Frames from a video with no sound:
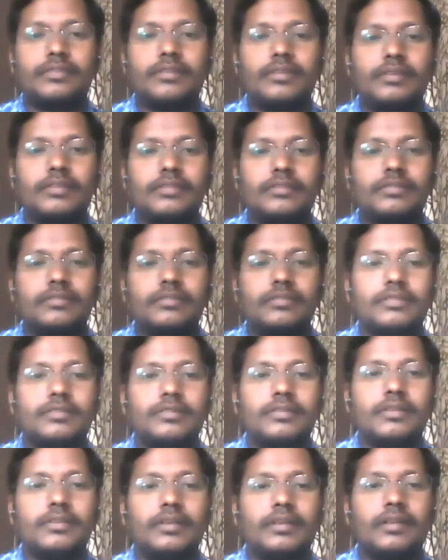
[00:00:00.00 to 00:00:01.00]
is
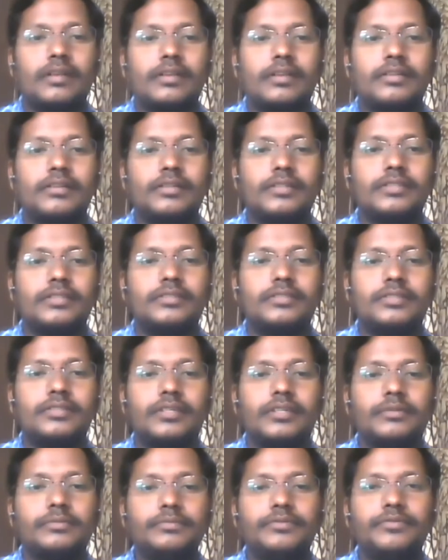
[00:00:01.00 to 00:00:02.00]
a
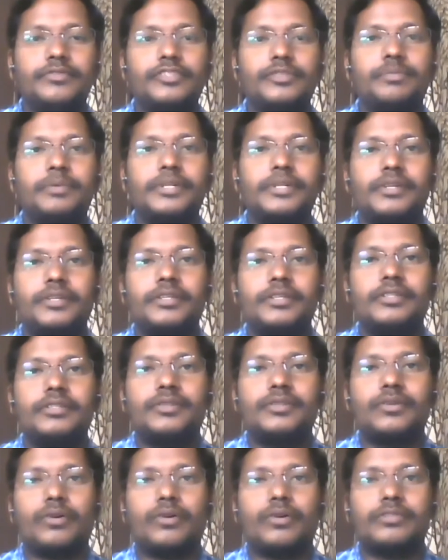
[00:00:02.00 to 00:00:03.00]
term which particularly
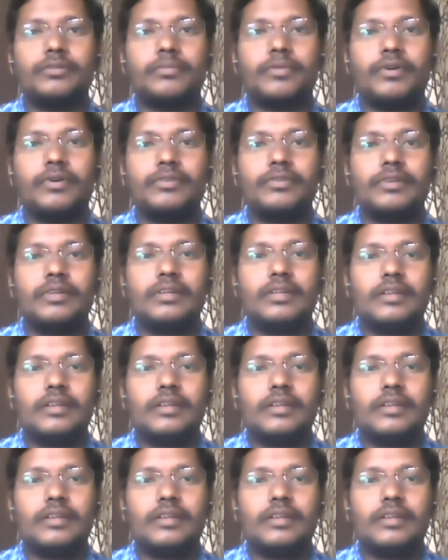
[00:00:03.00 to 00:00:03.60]
talks about